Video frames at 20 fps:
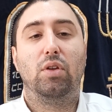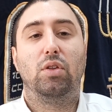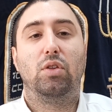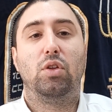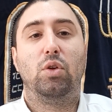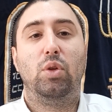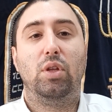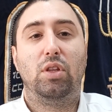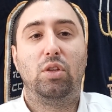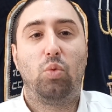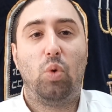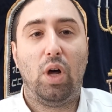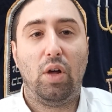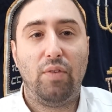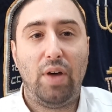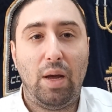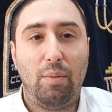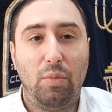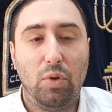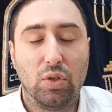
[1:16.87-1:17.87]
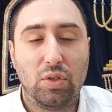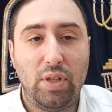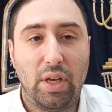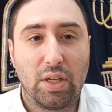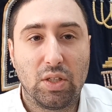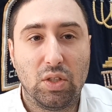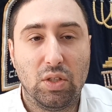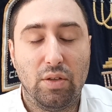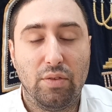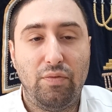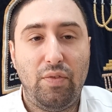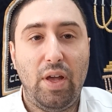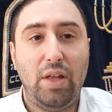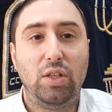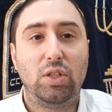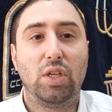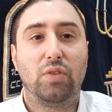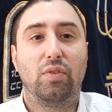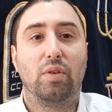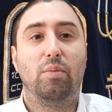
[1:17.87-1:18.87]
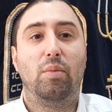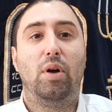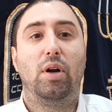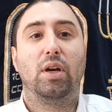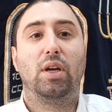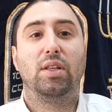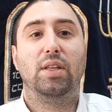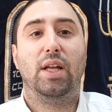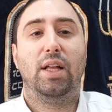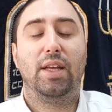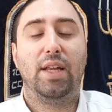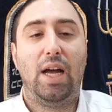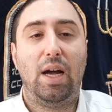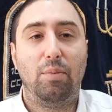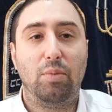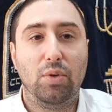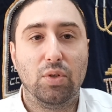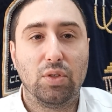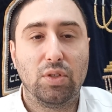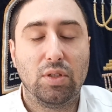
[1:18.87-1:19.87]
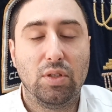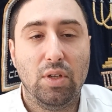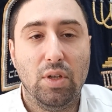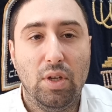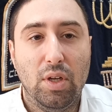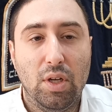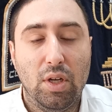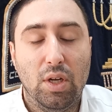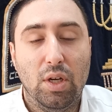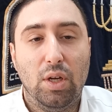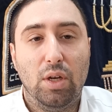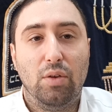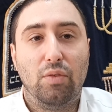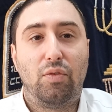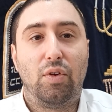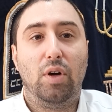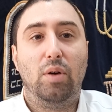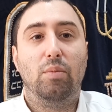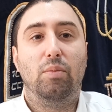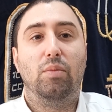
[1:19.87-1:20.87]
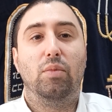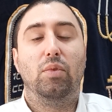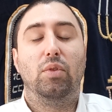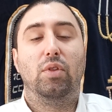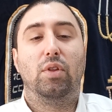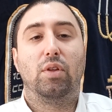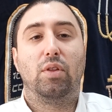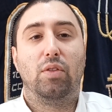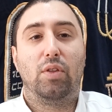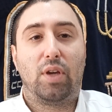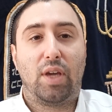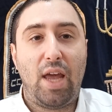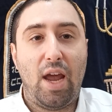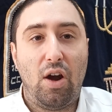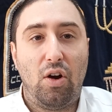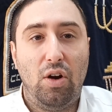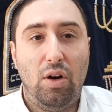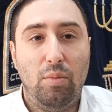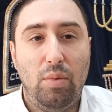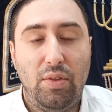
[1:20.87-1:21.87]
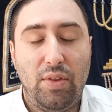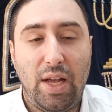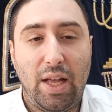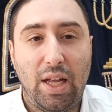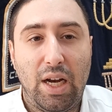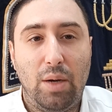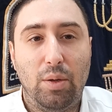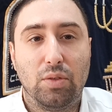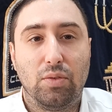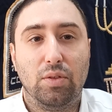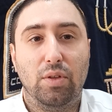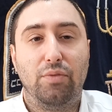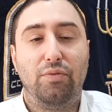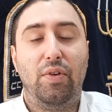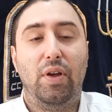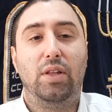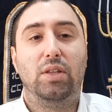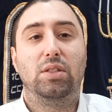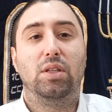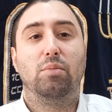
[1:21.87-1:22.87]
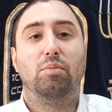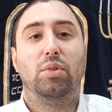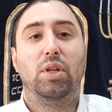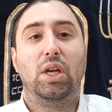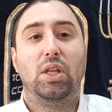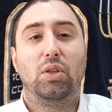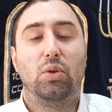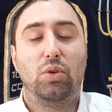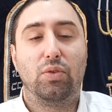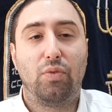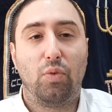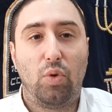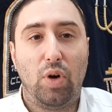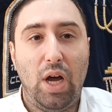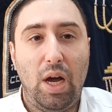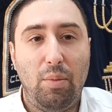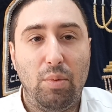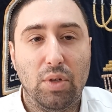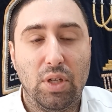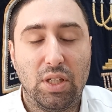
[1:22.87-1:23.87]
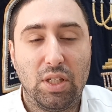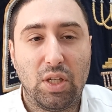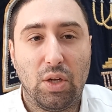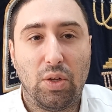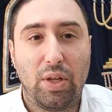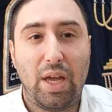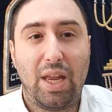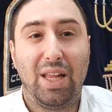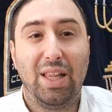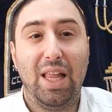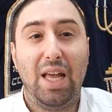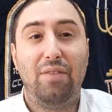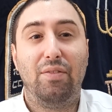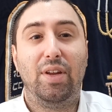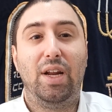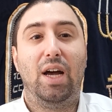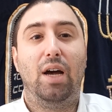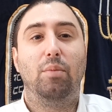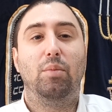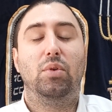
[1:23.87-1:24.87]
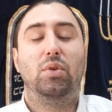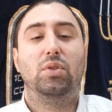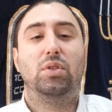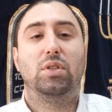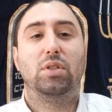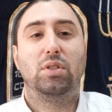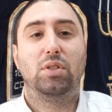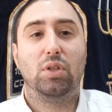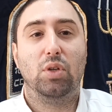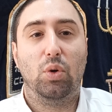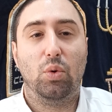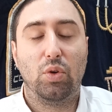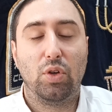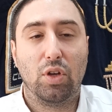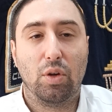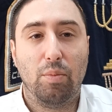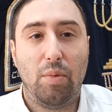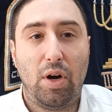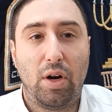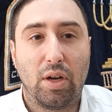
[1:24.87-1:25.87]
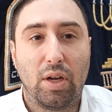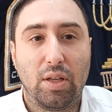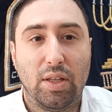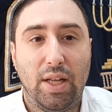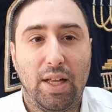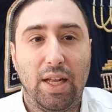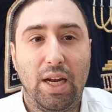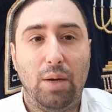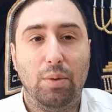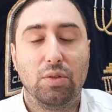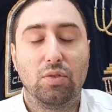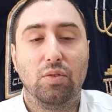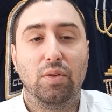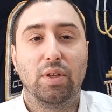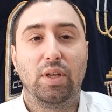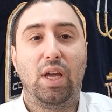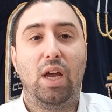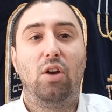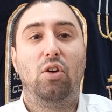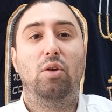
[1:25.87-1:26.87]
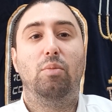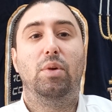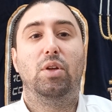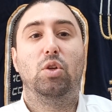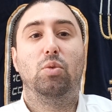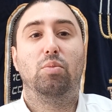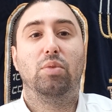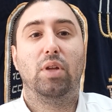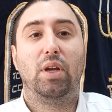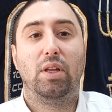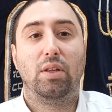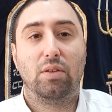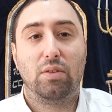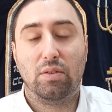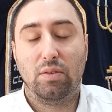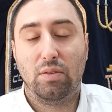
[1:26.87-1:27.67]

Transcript: need 12 amos next to the fence. You have to mark Dalet amos from the karim and Dalet amos from the fence and plant those 4 amos. So you only had 11 amos, so you're marking Dalet amos from the karim and you plant